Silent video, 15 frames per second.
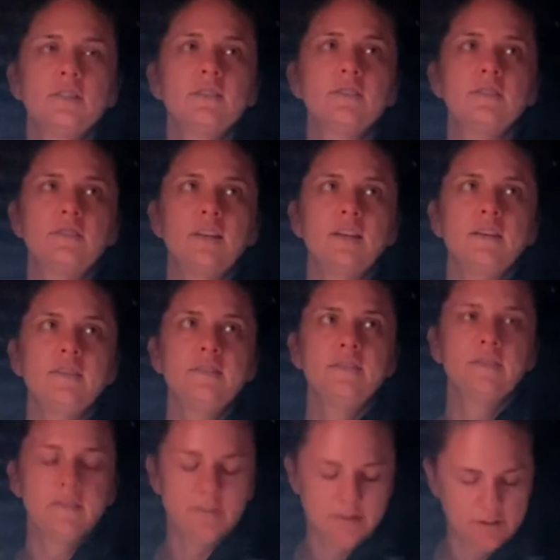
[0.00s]
The
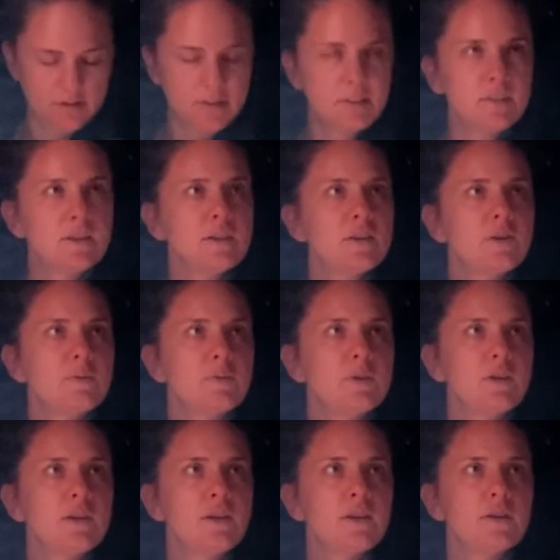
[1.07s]

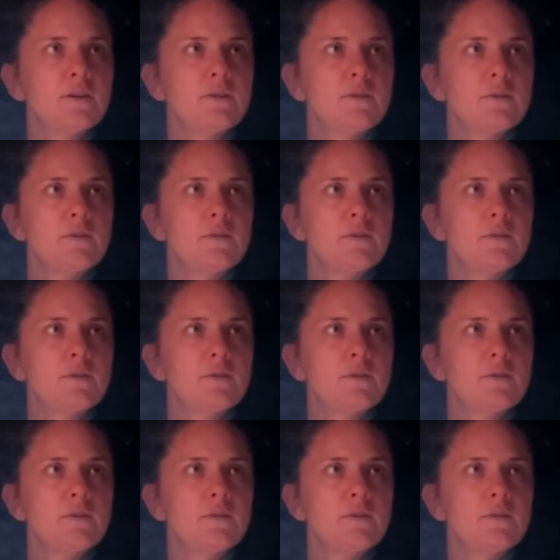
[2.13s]
we